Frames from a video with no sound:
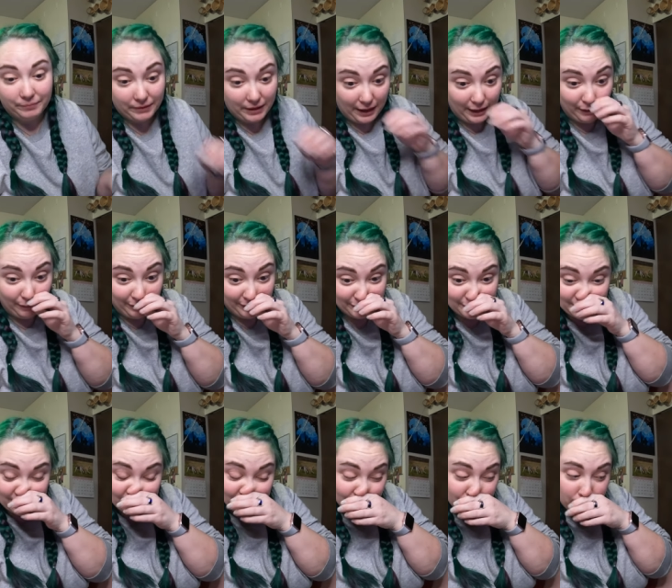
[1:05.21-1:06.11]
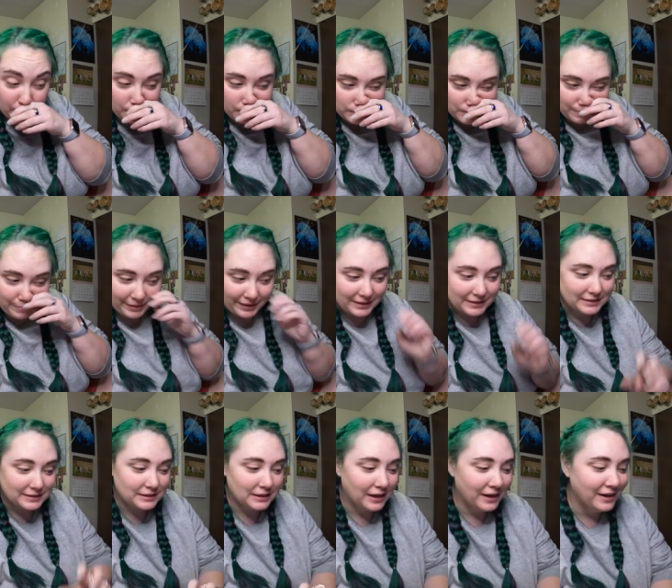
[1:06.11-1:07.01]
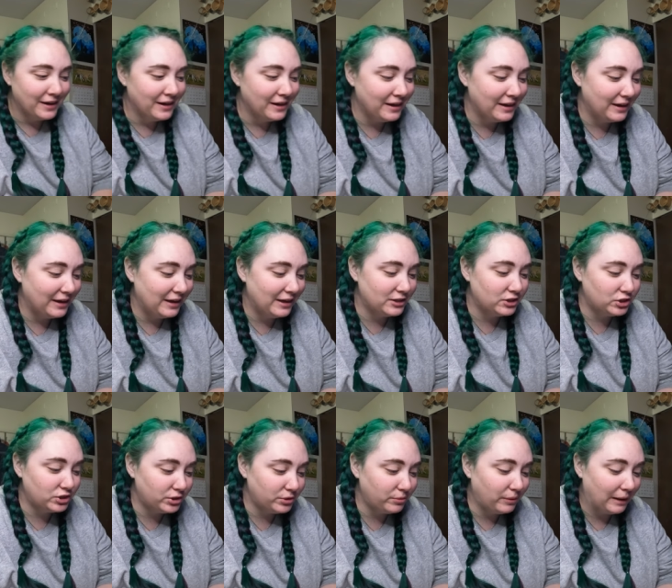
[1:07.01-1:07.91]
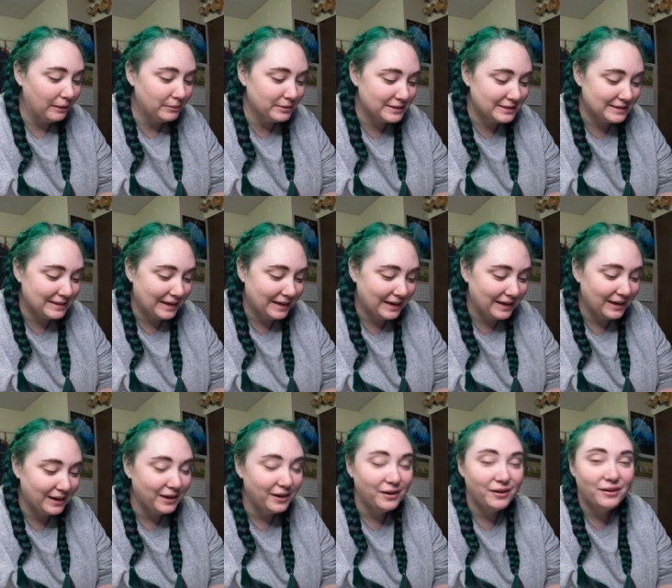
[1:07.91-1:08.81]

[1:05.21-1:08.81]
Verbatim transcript: Anyways, the biggest issue I would say